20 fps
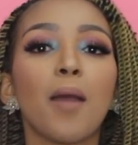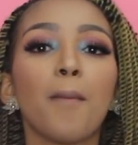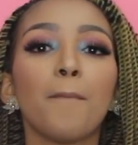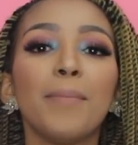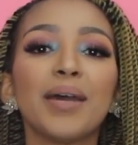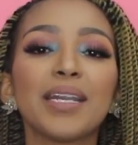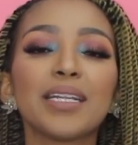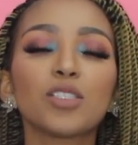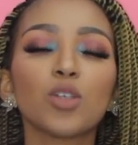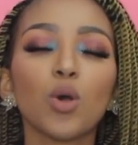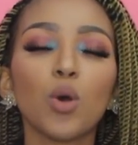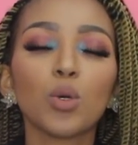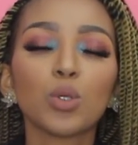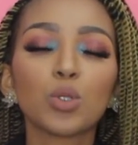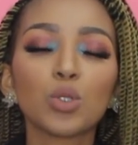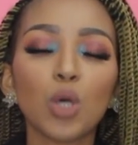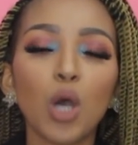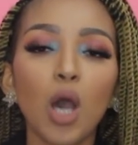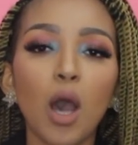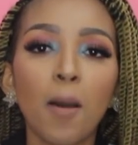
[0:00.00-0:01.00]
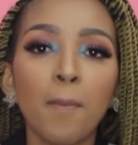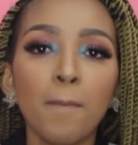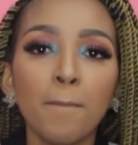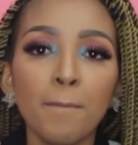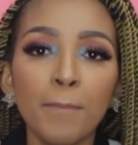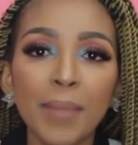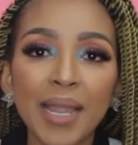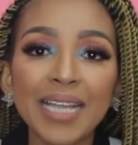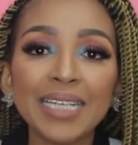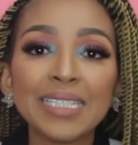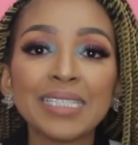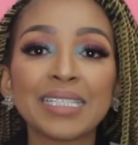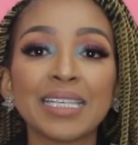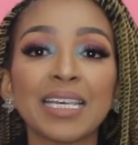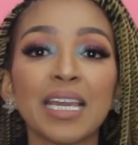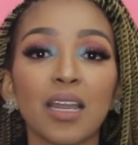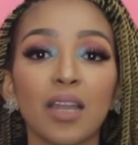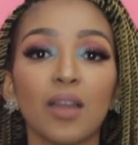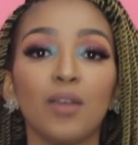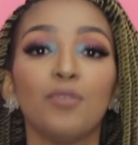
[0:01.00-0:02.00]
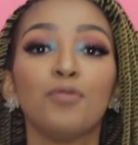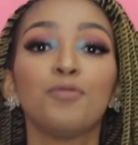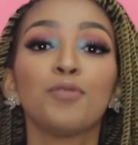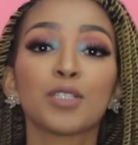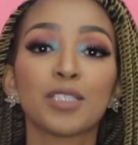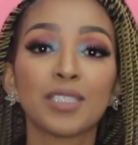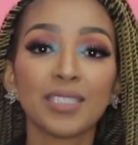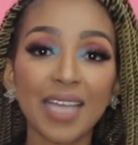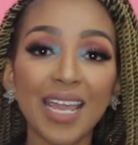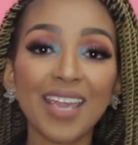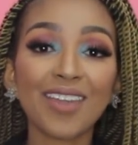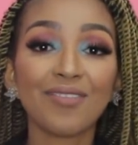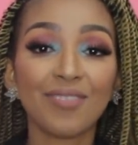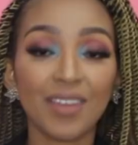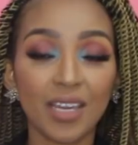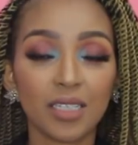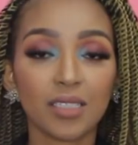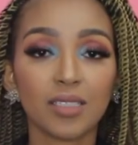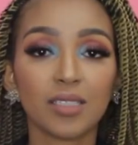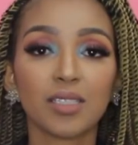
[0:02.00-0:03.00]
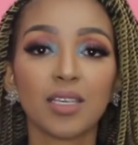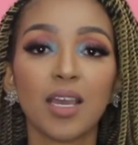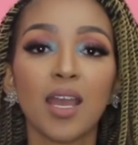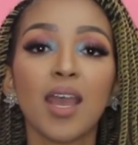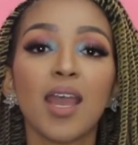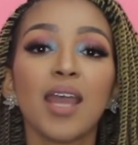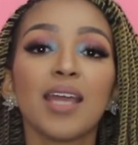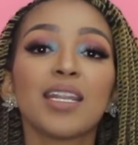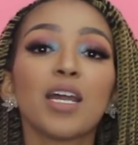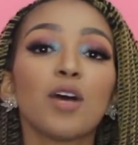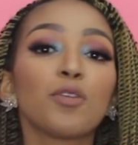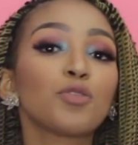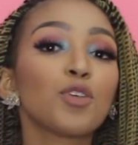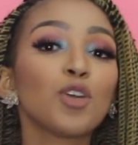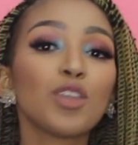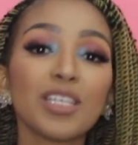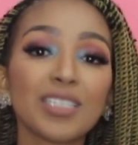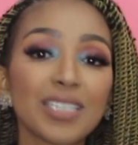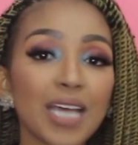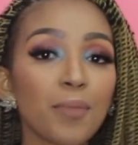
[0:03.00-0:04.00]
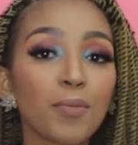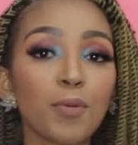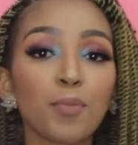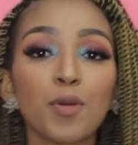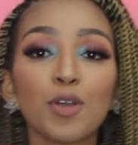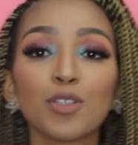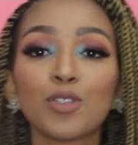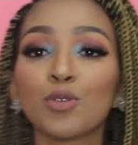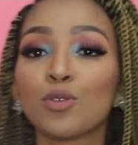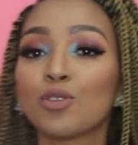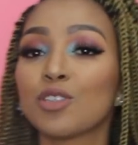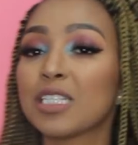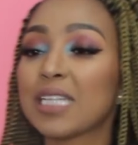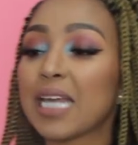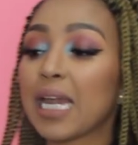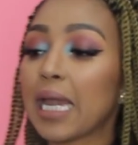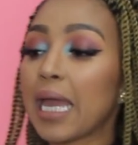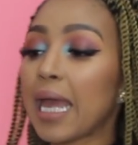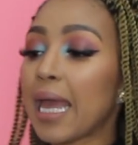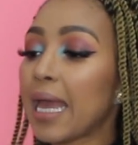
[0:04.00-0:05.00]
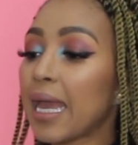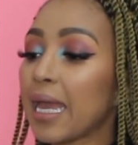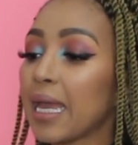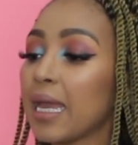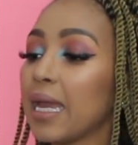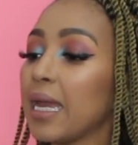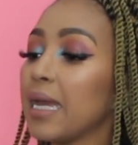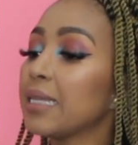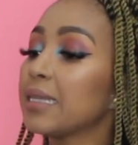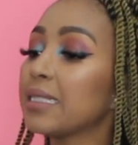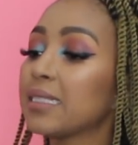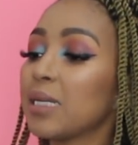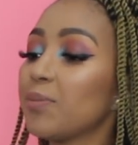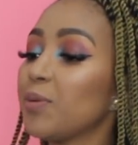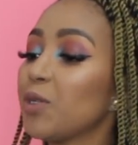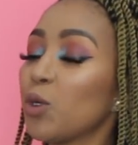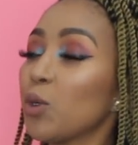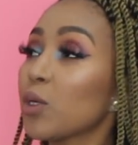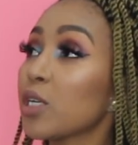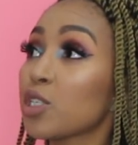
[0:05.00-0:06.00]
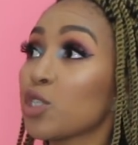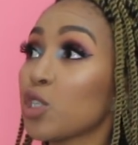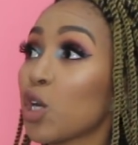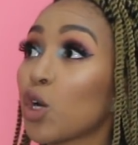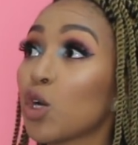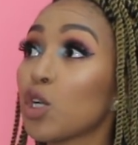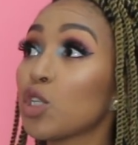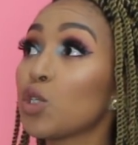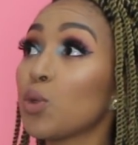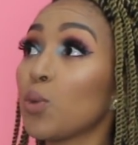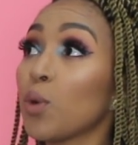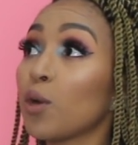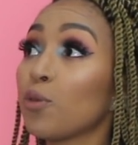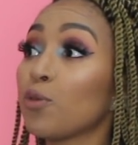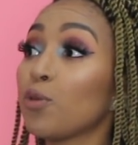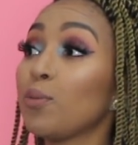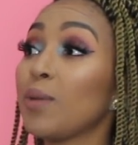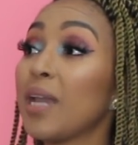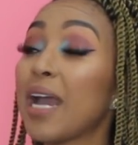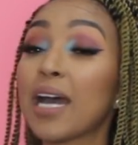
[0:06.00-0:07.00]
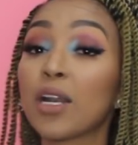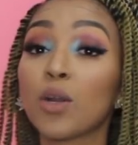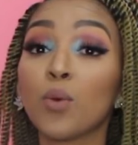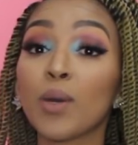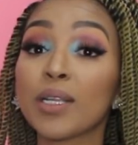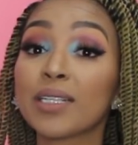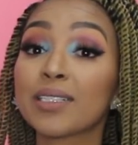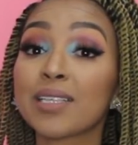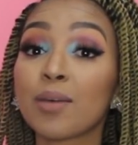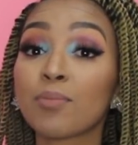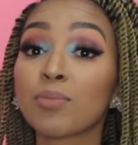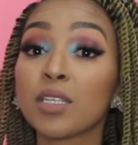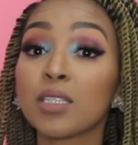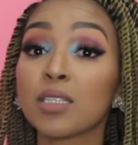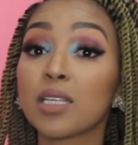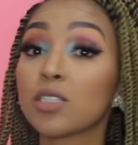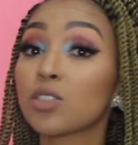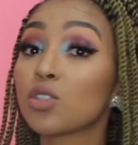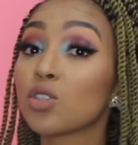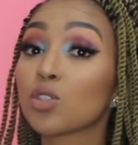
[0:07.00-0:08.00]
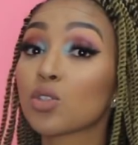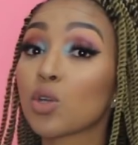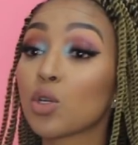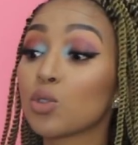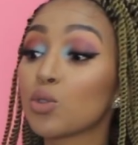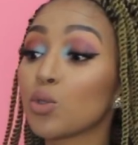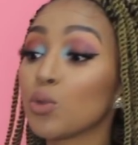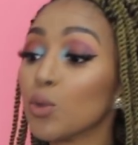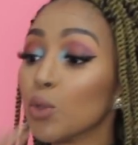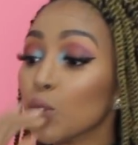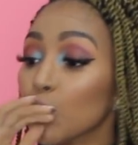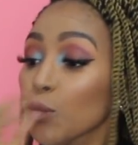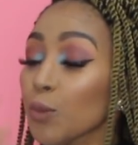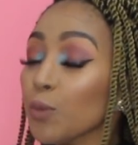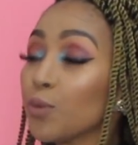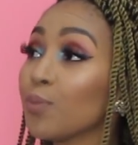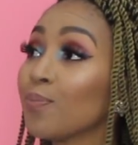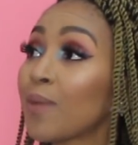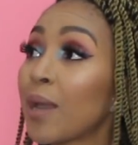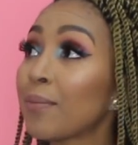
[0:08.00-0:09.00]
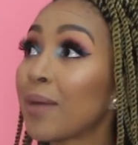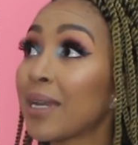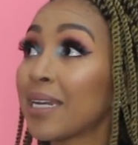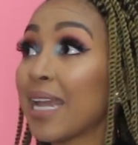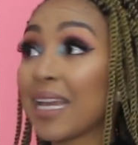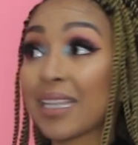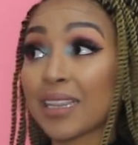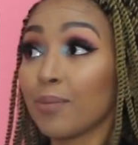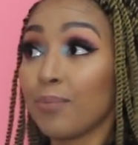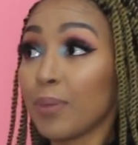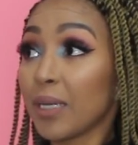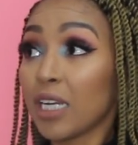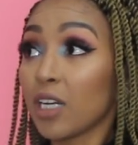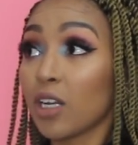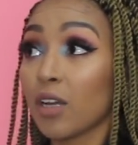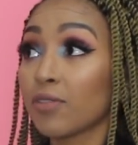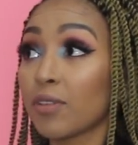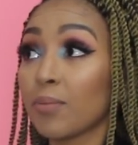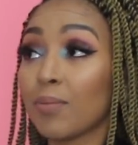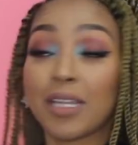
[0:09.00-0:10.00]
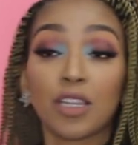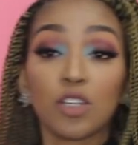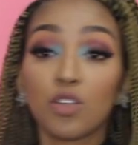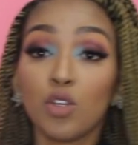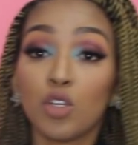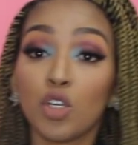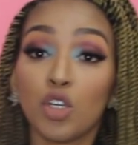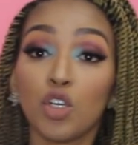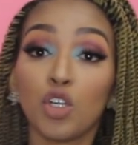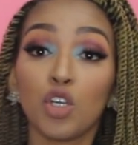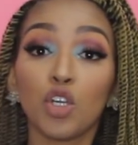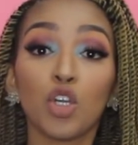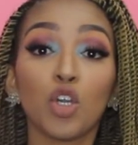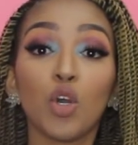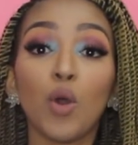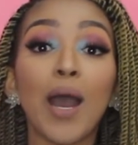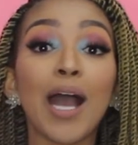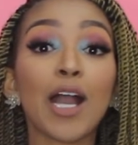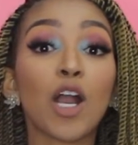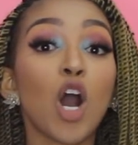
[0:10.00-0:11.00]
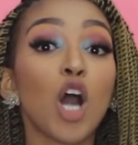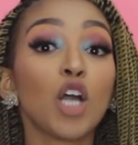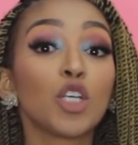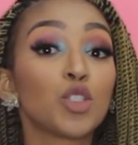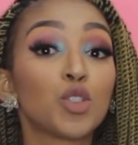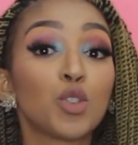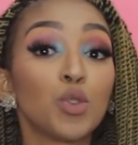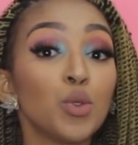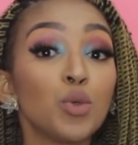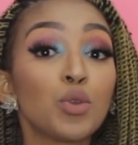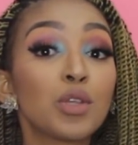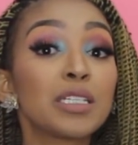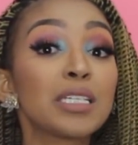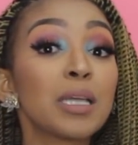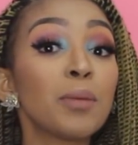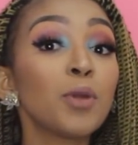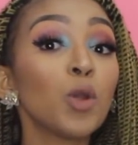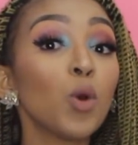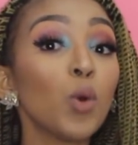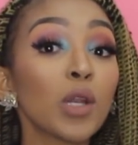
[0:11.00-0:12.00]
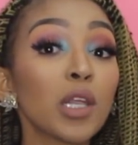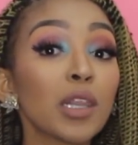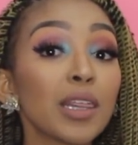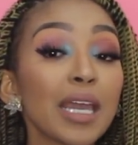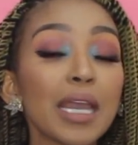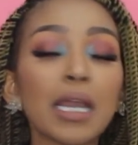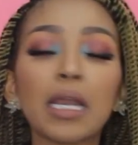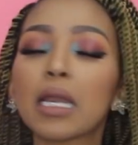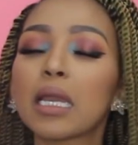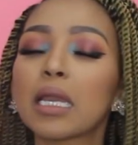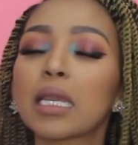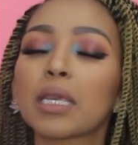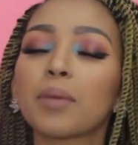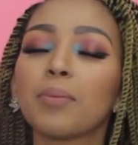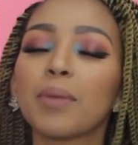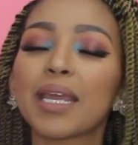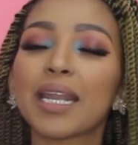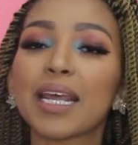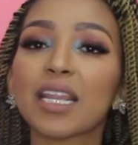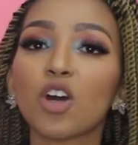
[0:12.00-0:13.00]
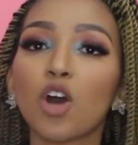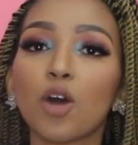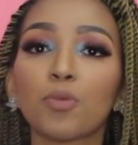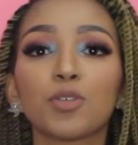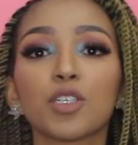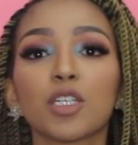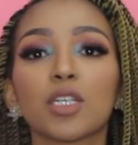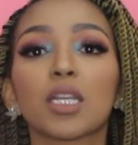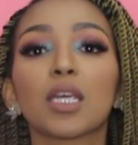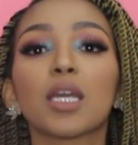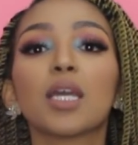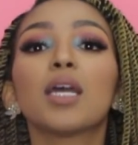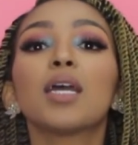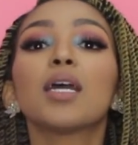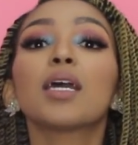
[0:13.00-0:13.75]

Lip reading: But it's also amazing for savings. Now, if you're the type of person who's just like, the debit order is not going to work for me. I don't want something that's just going to my money at the beginning of the month. No, I can't do the debit order thing. Give me another option.